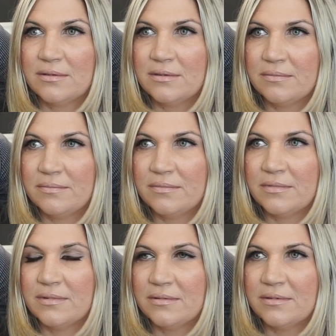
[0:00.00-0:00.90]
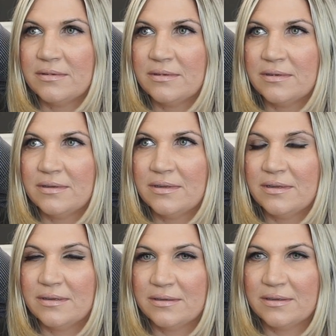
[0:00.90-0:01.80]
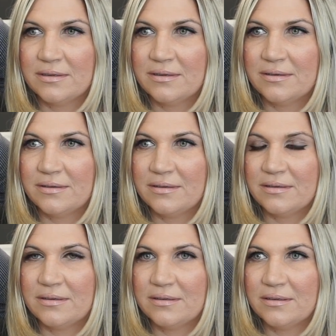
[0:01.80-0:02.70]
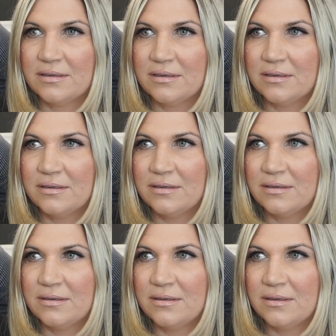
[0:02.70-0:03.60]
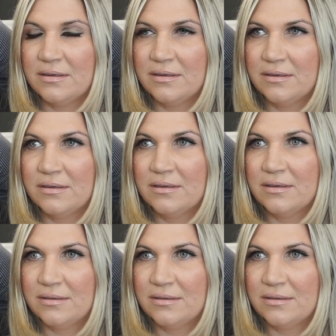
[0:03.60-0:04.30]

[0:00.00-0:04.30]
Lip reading: No words are spoken by the person on screen.